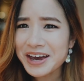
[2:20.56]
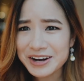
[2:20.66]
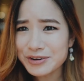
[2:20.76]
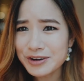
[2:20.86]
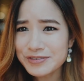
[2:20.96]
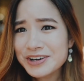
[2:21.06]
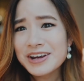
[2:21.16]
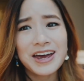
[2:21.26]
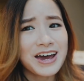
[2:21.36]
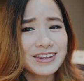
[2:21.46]
had COVID
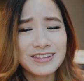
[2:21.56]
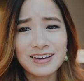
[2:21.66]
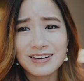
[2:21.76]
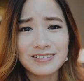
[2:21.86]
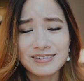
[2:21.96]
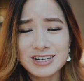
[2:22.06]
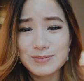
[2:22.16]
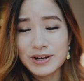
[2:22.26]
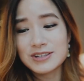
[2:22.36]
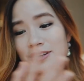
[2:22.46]
and then
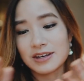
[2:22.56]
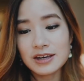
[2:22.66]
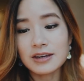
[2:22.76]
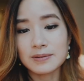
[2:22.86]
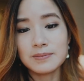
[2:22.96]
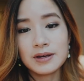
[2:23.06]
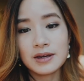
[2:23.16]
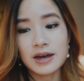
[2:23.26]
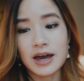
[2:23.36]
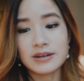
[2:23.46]
spread to him,
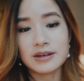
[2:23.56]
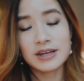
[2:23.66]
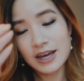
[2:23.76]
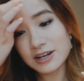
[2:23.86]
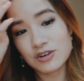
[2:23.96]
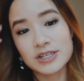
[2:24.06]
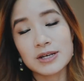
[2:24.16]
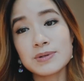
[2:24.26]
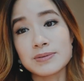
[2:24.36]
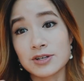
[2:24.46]
and then he had no
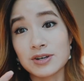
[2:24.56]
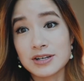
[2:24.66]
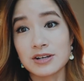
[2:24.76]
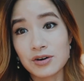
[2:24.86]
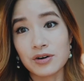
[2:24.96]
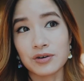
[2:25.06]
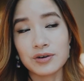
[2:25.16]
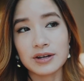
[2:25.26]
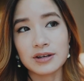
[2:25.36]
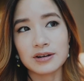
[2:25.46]
symptoms, so he didn't know.
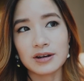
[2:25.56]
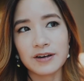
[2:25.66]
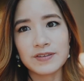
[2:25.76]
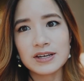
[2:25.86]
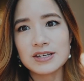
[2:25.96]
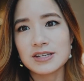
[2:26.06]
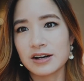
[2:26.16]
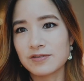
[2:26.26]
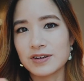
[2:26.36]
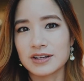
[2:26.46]
And then I think he
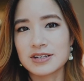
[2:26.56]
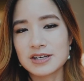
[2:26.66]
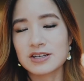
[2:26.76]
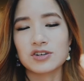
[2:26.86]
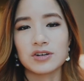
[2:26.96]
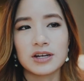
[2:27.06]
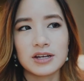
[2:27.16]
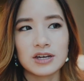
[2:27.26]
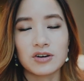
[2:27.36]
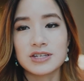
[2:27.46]
started feeling sick, so then
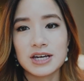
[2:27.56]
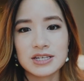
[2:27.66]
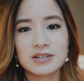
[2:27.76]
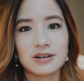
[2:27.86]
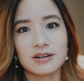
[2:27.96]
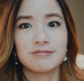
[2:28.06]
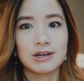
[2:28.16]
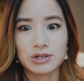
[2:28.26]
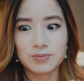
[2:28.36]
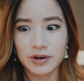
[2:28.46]
he got tested and
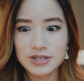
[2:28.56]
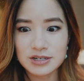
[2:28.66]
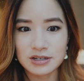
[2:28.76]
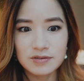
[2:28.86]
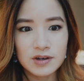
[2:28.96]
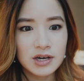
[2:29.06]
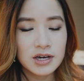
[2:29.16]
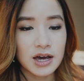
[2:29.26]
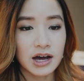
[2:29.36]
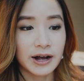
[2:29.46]
he was positive.
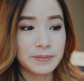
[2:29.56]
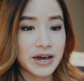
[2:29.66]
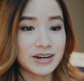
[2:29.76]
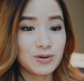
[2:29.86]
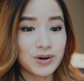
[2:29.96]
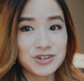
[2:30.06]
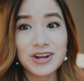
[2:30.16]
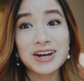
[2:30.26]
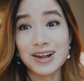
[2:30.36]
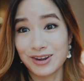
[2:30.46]
And he went to
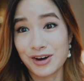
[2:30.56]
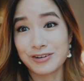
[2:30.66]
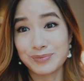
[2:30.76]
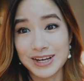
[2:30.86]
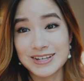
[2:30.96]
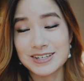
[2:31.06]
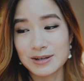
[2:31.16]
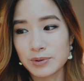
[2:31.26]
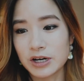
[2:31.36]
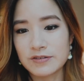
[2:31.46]
like a lot of places
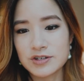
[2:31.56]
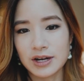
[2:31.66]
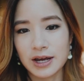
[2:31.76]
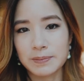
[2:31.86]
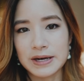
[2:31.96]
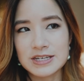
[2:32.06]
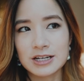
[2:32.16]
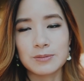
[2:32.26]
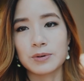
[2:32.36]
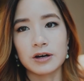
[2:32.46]
in Perth. So like
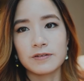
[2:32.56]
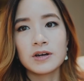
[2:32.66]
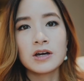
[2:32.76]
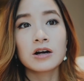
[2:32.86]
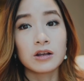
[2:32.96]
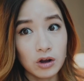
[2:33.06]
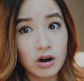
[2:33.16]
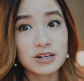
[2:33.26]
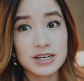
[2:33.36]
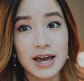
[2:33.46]
basically Perth
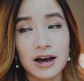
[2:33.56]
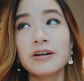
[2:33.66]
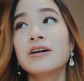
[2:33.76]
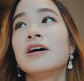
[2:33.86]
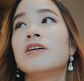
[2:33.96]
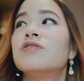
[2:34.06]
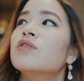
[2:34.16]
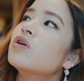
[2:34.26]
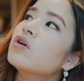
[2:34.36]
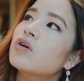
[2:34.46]
locked down
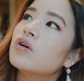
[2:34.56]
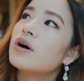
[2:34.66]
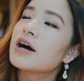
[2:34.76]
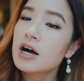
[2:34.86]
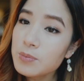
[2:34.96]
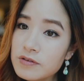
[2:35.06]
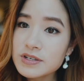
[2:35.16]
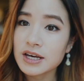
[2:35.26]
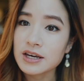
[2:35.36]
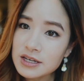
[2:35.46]
for a couple of
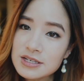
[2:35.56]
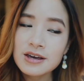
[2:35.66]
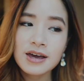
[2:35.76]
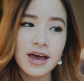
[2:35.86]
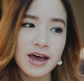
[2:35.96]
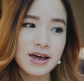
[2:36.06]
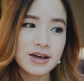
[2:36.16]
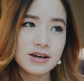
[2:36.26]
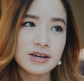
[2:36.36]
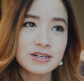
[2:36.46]
days,
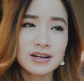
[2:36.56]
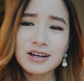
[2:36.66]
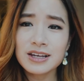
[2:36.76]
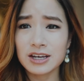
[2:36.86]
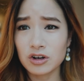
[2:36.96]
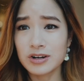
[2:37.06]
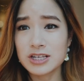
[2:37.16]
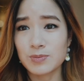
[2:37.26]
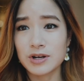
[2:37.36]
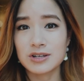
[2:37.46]
and luckily it only
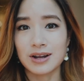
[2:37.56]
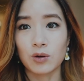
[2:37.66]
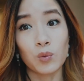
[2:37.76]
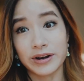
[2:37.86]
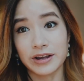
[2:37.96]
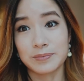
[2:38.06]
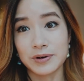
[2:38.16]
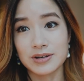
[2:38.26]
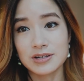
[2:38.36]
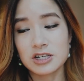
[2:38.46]
spread to like one other
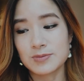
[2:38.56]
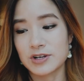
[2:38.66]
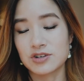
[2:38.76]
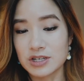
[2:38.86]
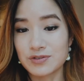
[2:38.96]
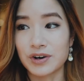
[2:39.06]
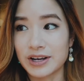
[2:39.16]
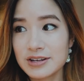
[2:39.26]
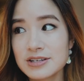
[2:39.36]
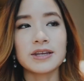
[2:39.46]
person, spread to his
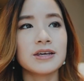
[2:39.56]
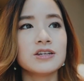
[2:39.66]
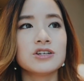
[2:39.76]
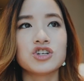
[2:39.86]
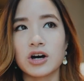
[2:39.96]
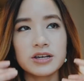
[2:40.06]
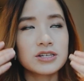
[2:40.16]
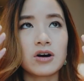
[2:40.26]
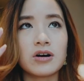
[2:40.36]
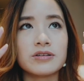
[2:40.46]
friend. And then
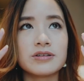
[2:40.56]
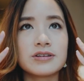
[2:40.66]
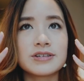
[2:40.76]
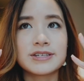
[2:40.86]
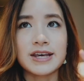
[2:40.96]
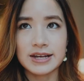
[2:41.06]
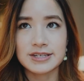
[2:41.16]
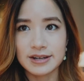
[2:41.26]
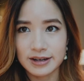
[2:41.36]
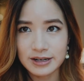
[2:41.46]
just on
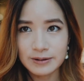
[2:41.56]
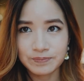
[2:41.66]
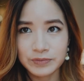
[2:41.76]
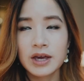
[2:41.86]
Saturday,